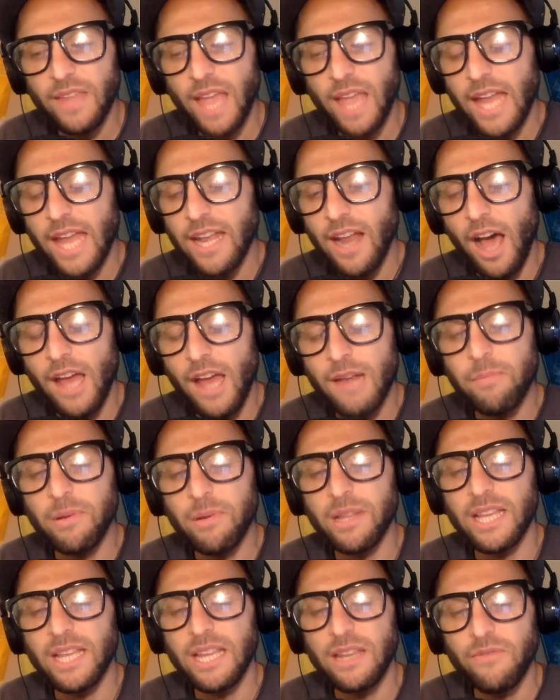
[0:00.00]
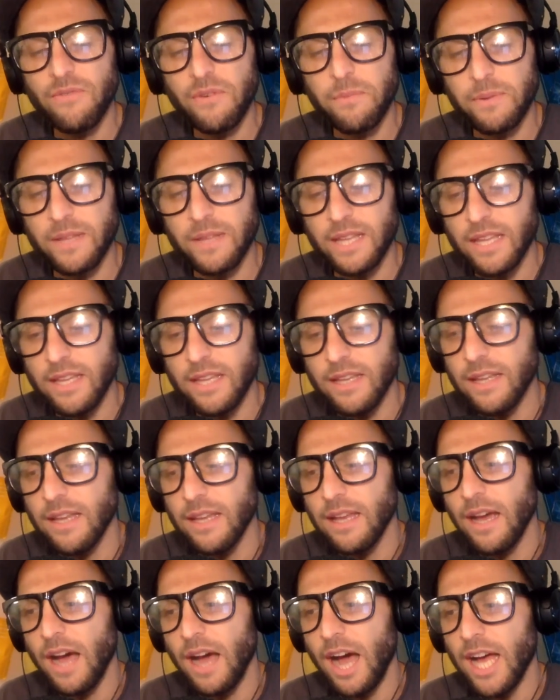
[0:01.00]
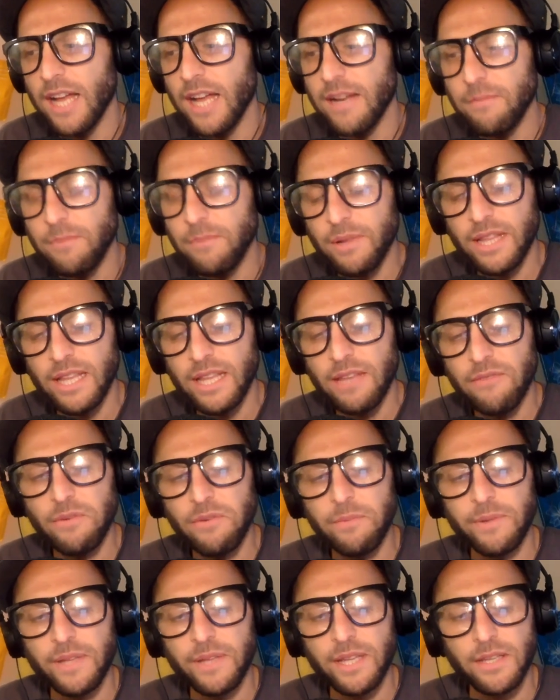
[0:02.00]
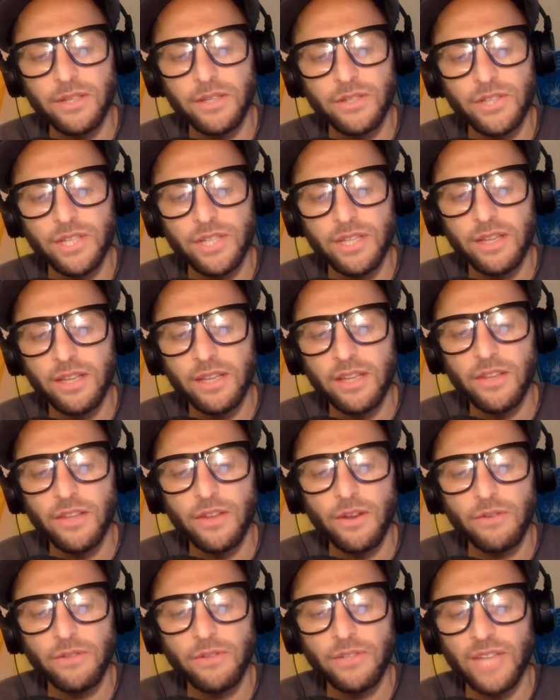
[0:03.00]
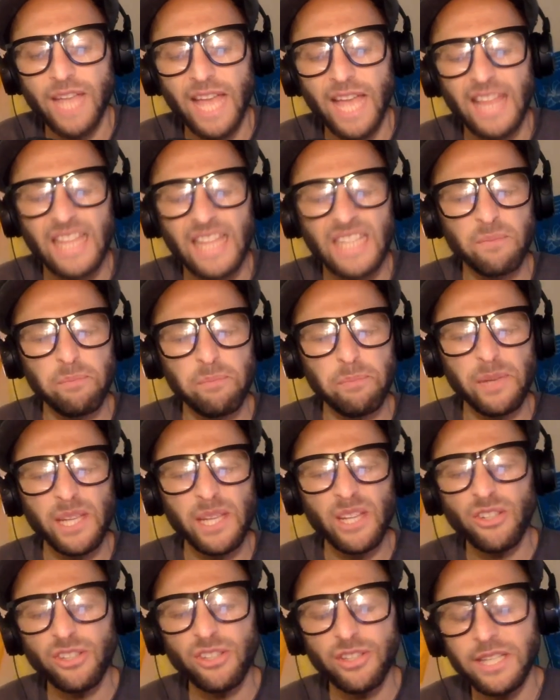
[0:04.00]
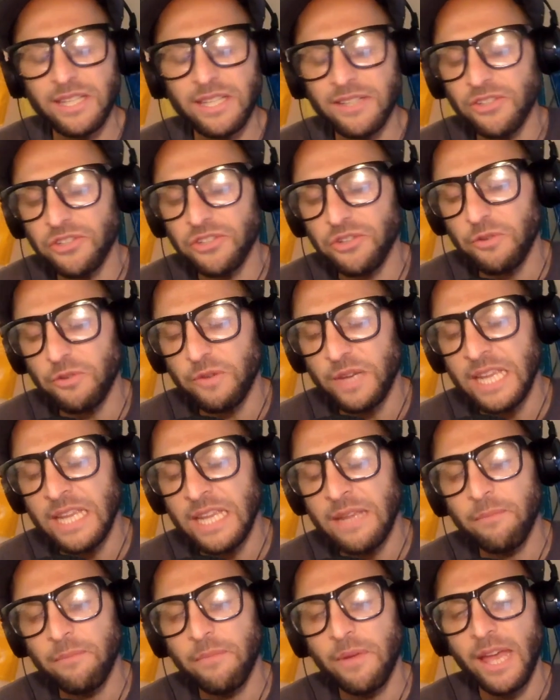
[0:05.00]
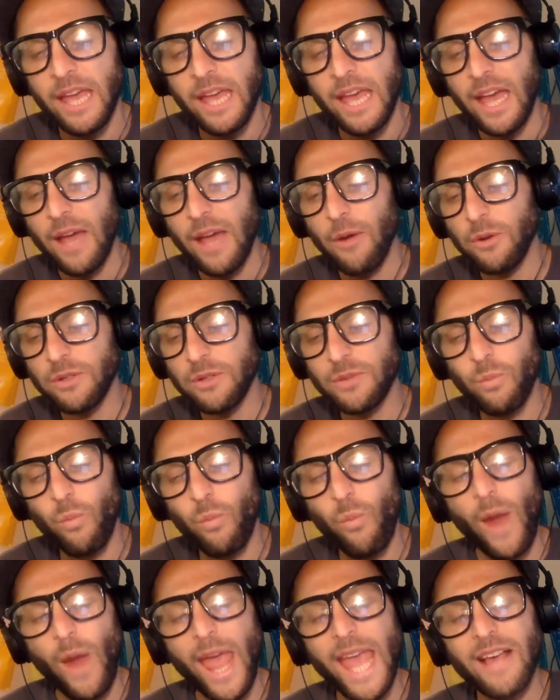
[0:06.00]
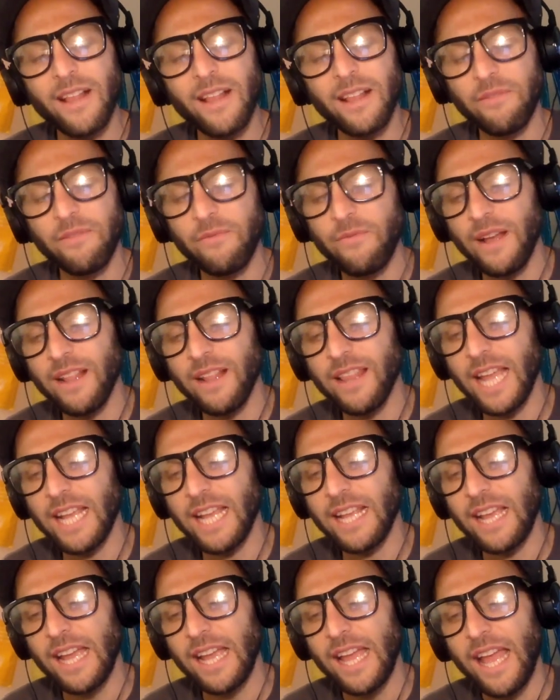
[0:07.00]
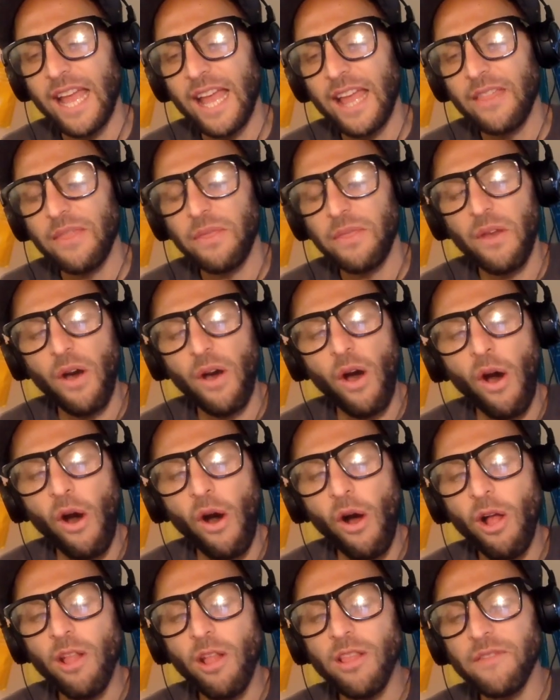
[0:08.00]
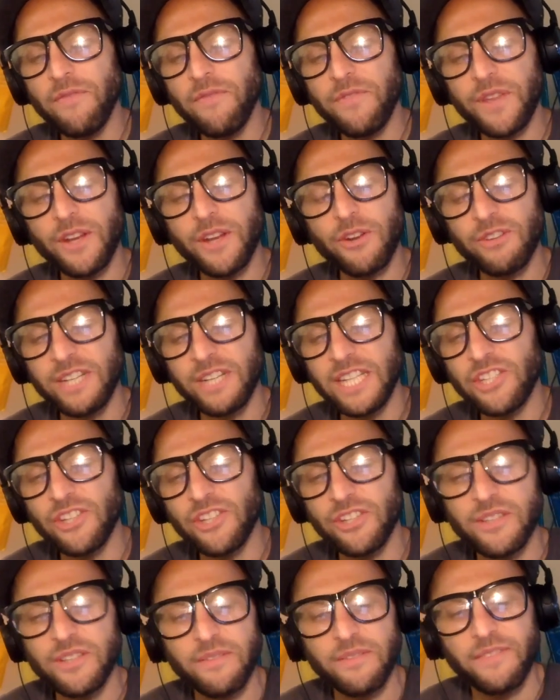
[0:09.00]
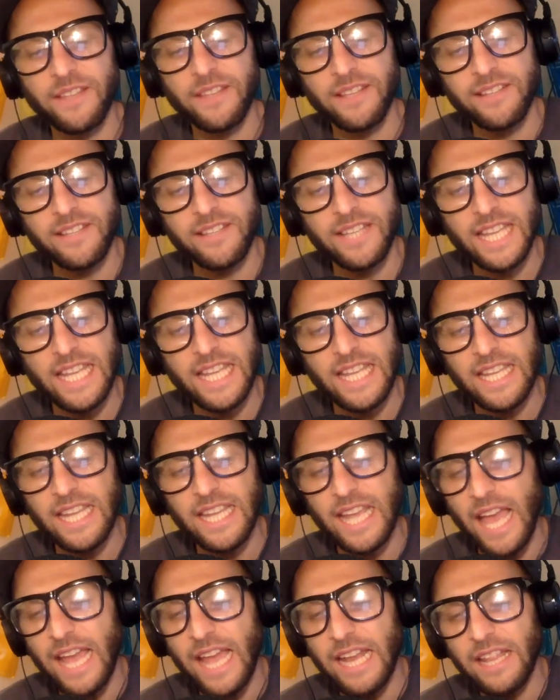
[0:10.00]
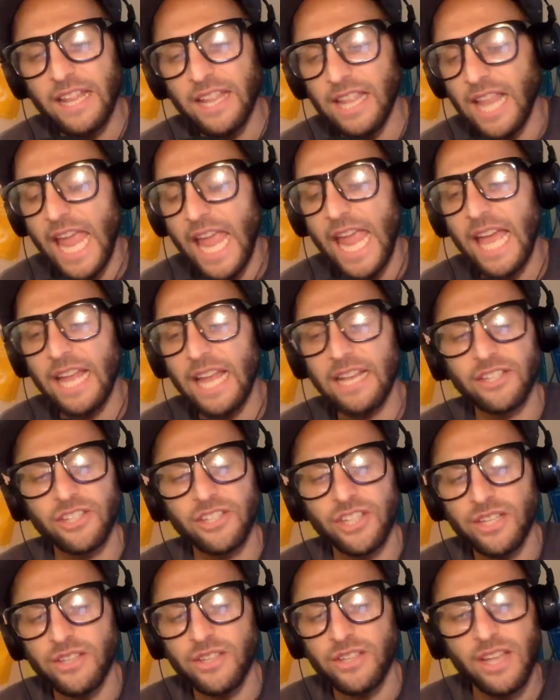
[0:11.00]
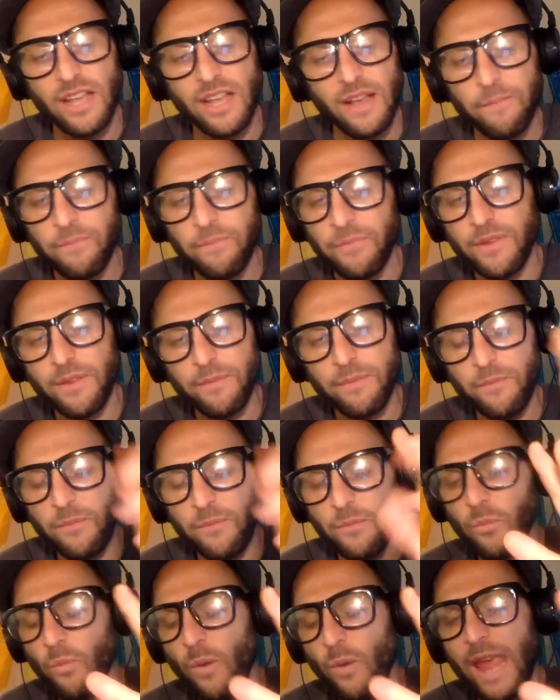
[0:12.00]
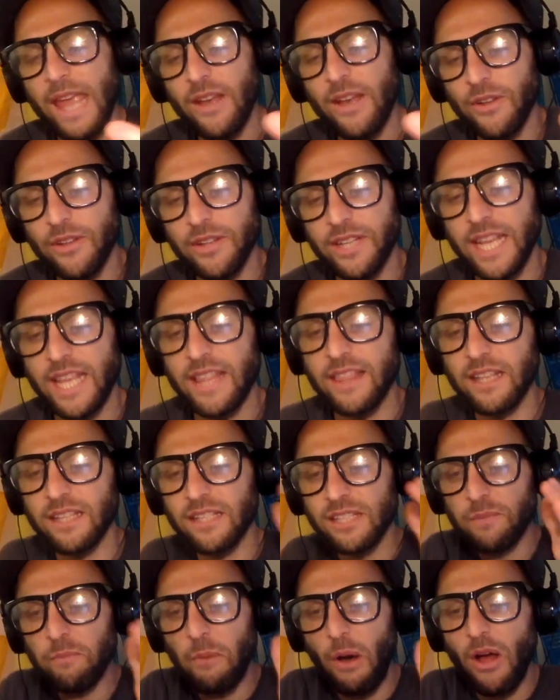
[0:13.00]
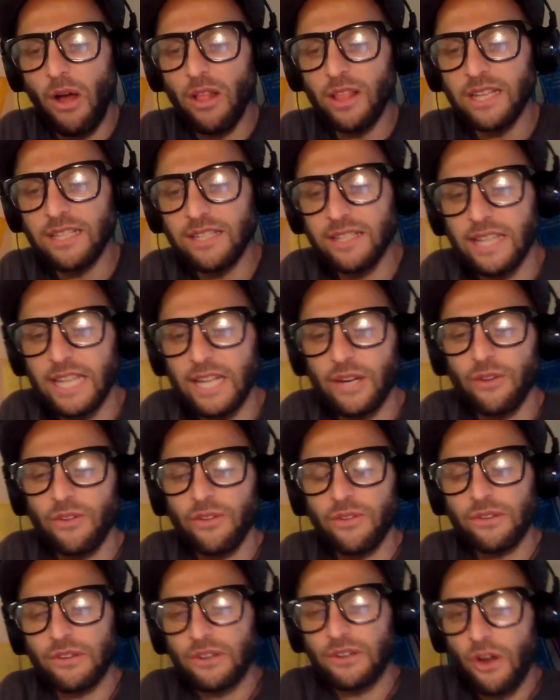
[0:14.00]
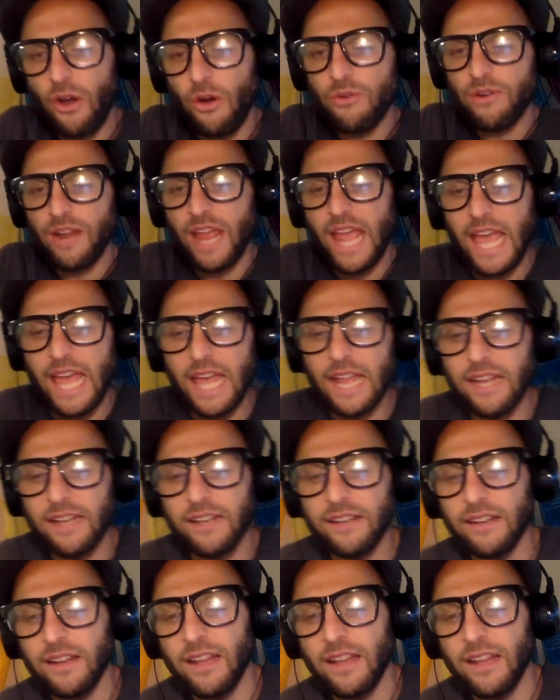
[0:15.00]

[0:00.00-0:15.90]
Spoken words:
And unbelievably, she had this piercing scream. It was wail. It felt like all of the creatures of the sea and land just wailed in the smallest little conehead